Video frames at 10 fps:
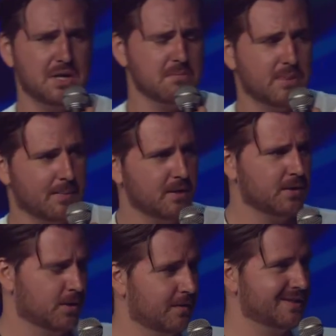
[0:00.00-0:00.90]
Yeah, maybe.
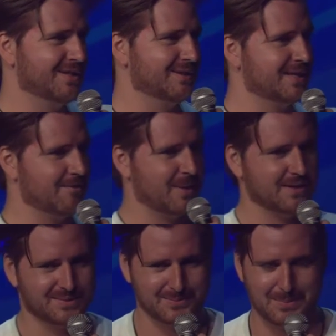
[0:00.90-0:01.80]
That's the incentive
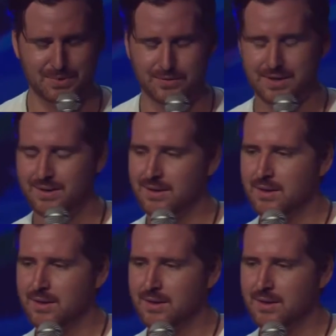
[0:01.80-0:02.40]
mechanism to build it.